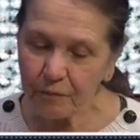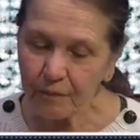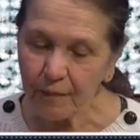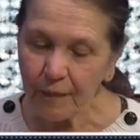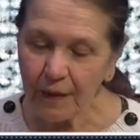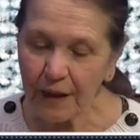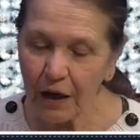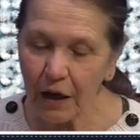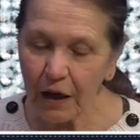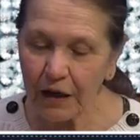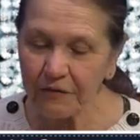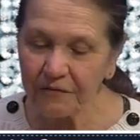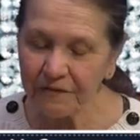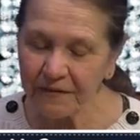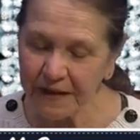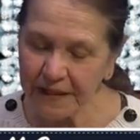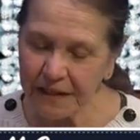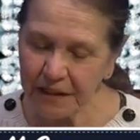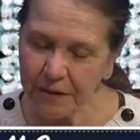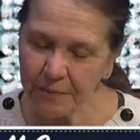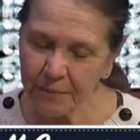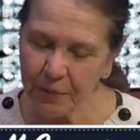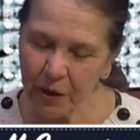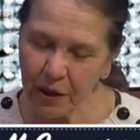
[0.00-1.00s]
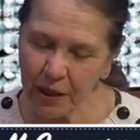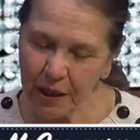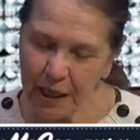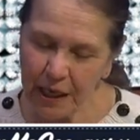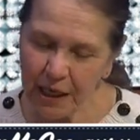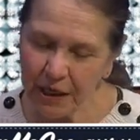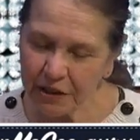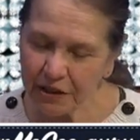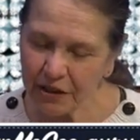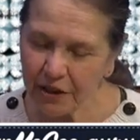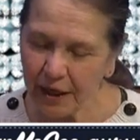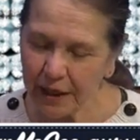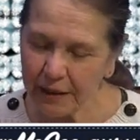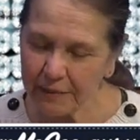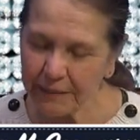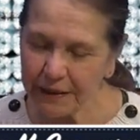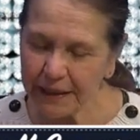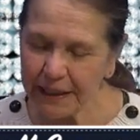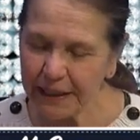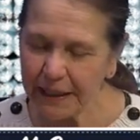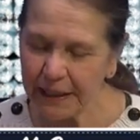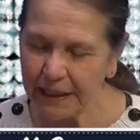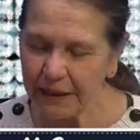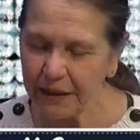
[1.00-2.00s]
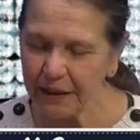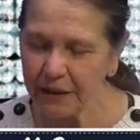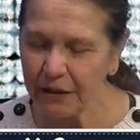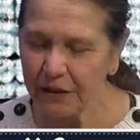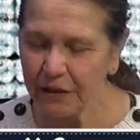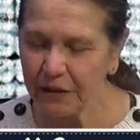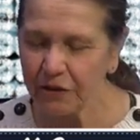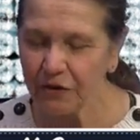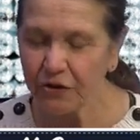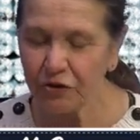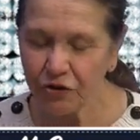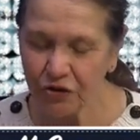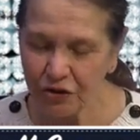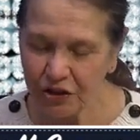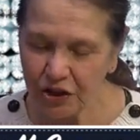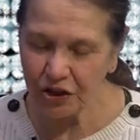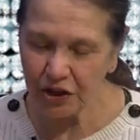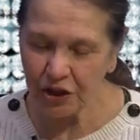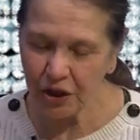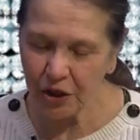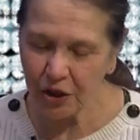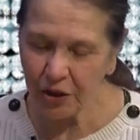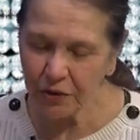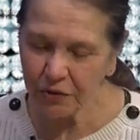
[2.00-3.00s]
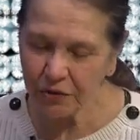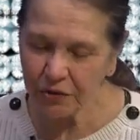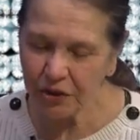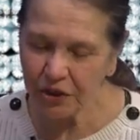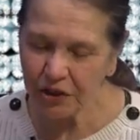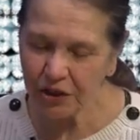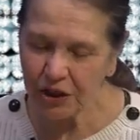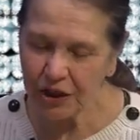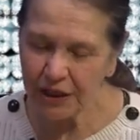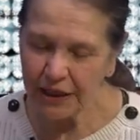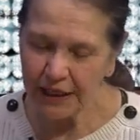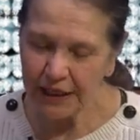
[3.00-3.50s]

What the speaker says: On Facebook, Dawn McGee Nutrition Coach.